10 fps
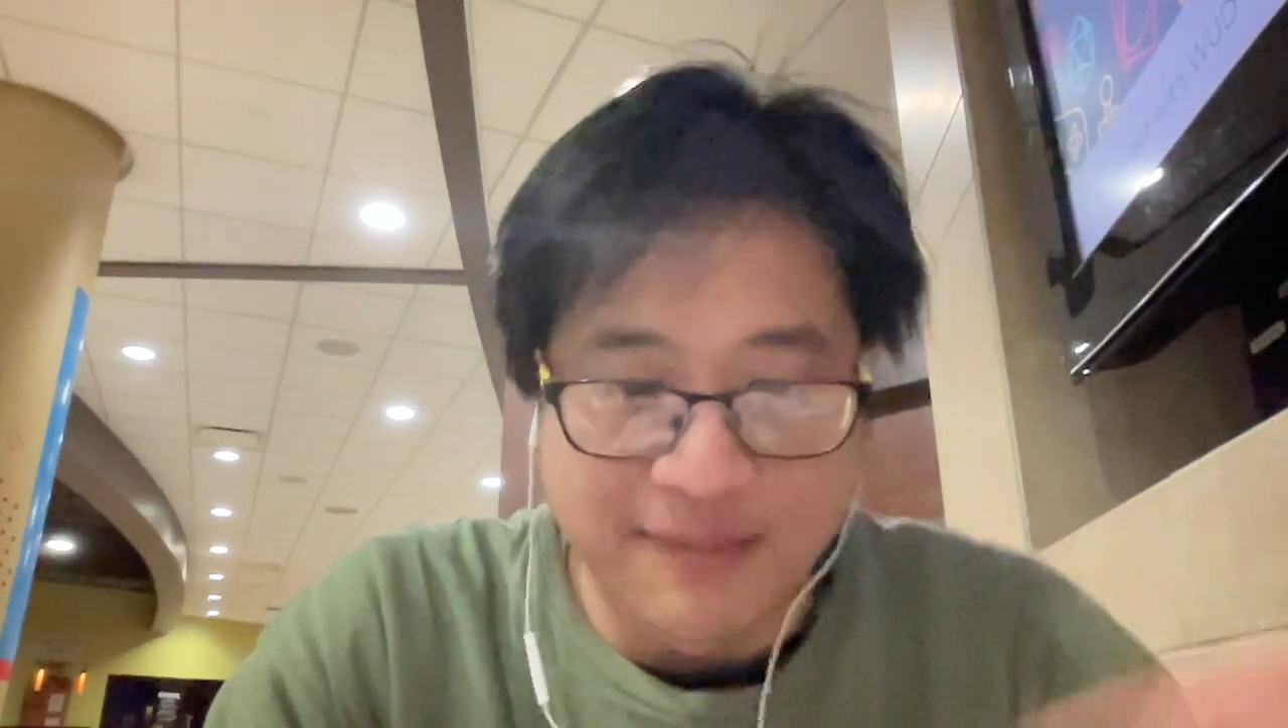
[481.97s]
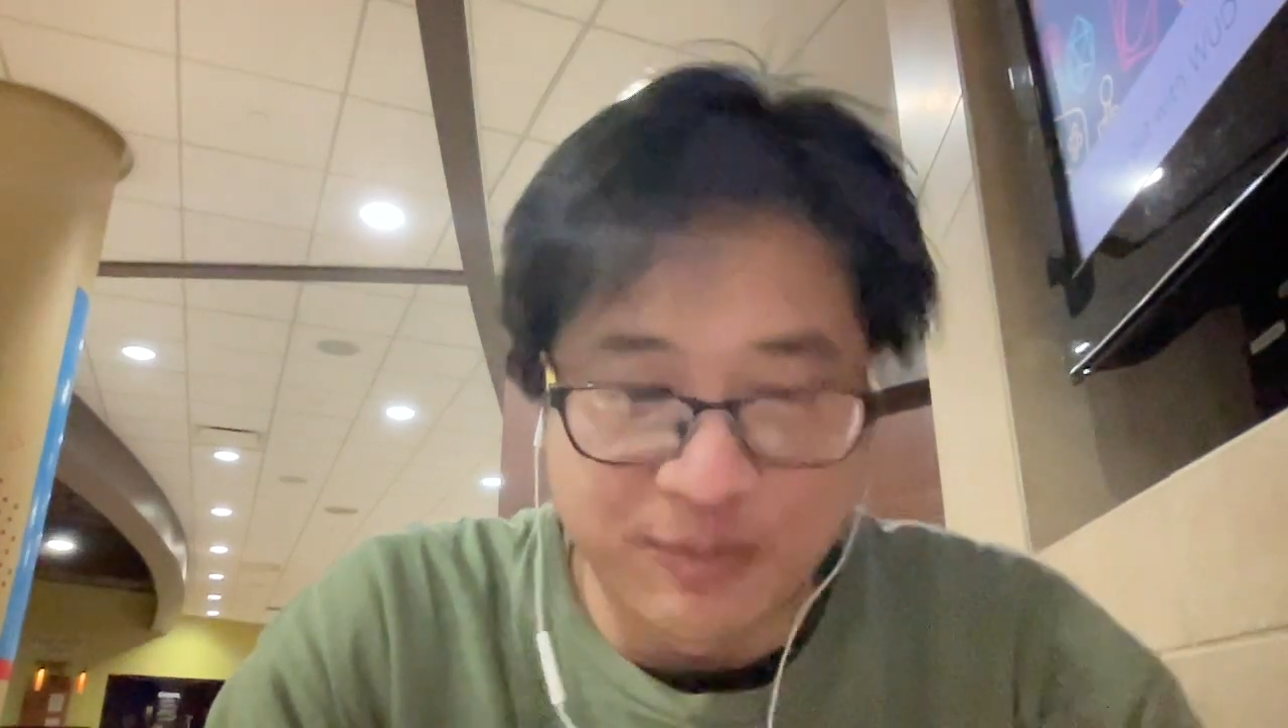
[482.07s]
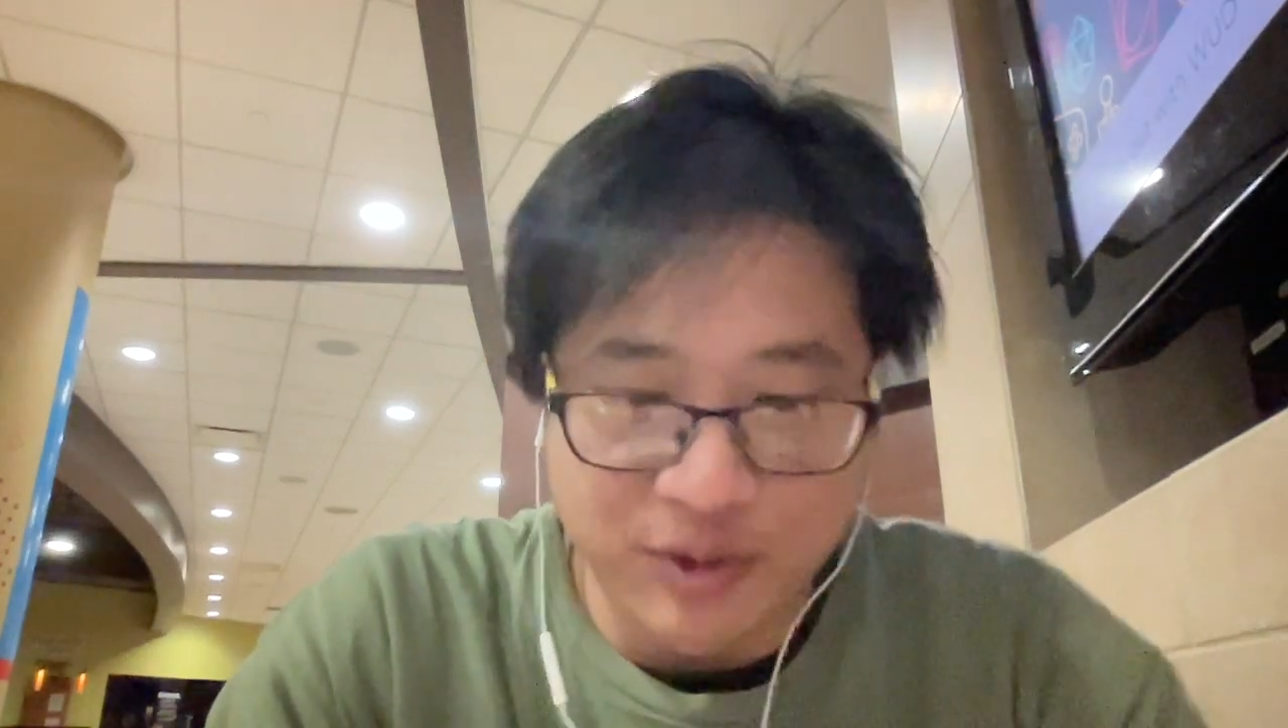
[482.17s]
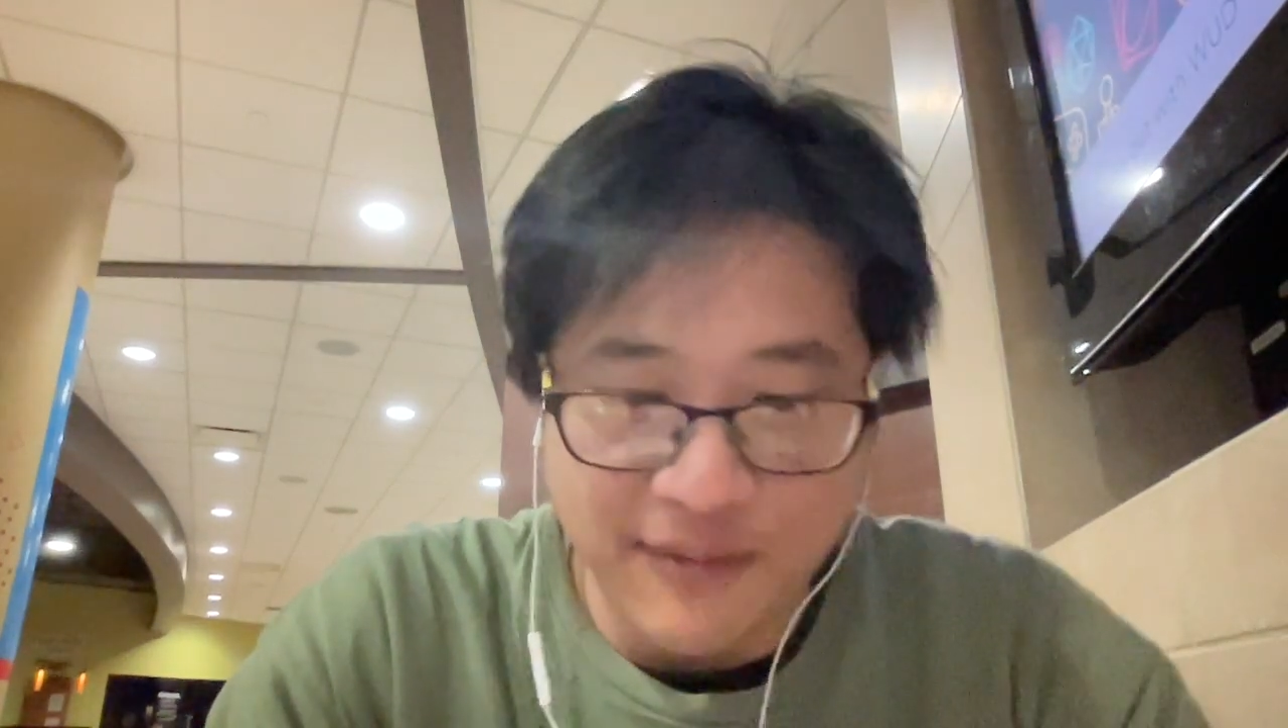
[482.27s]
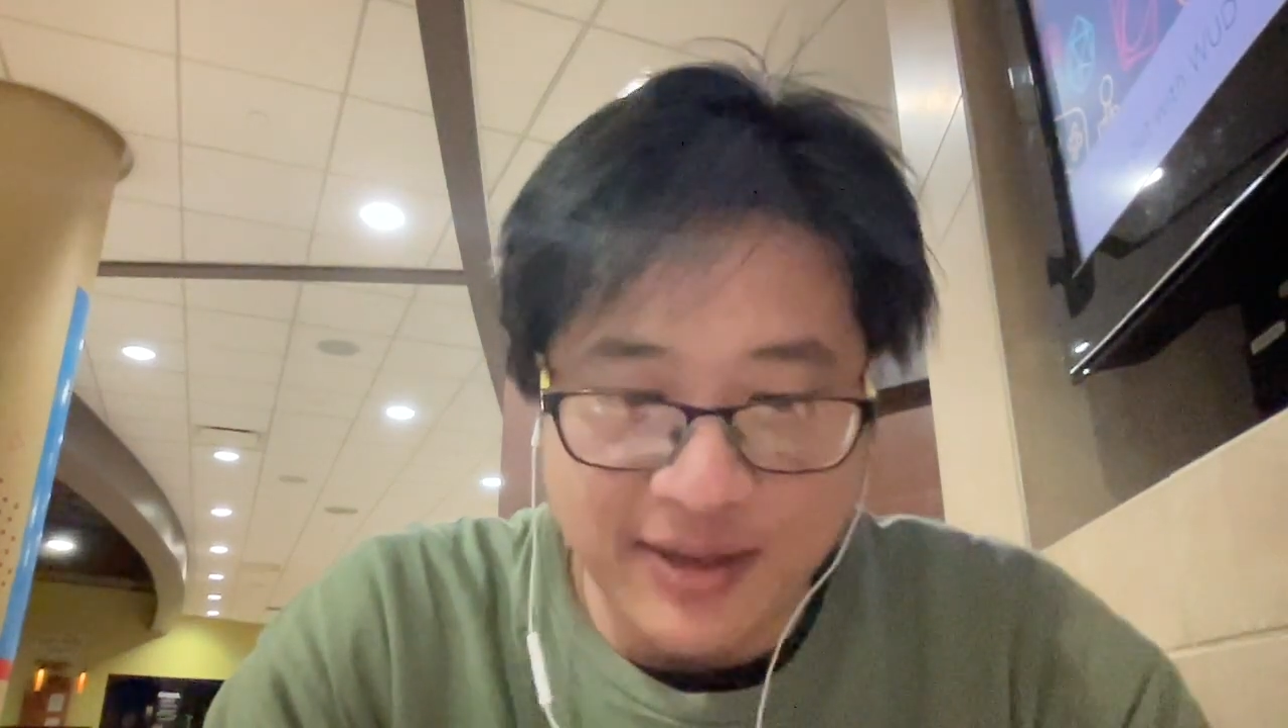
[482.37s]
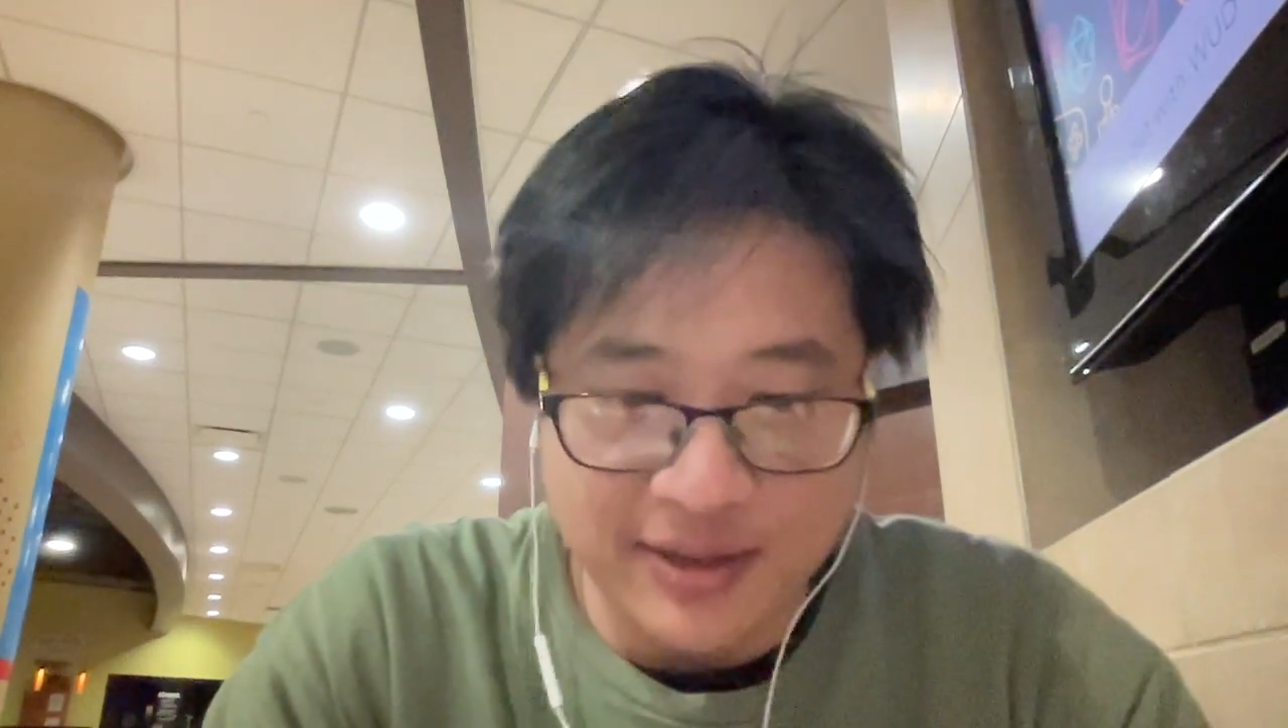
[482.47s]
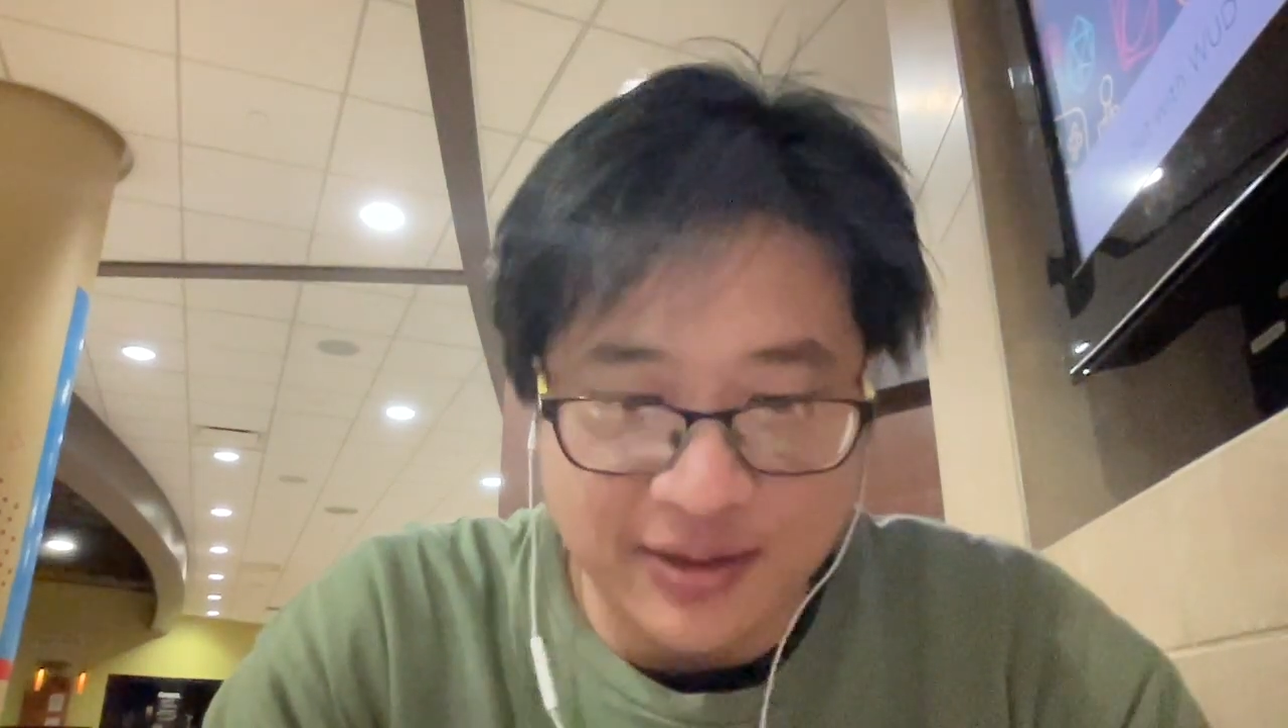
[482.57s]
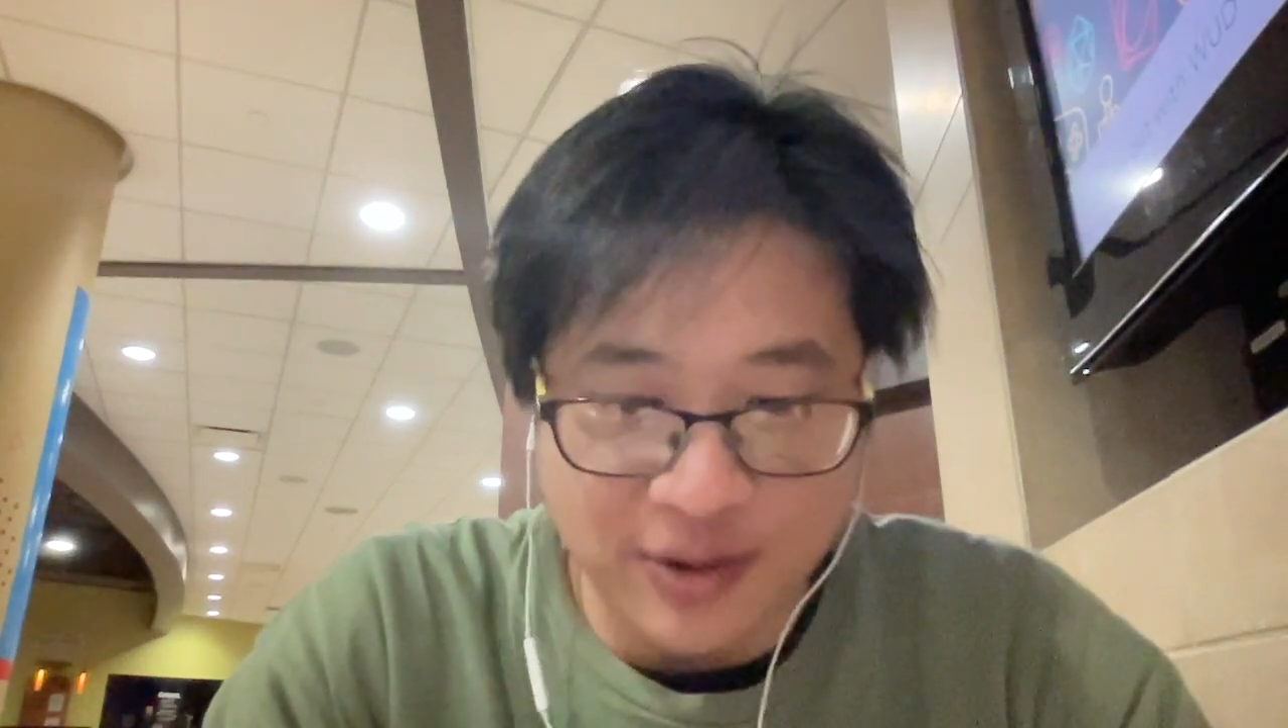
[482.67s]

previously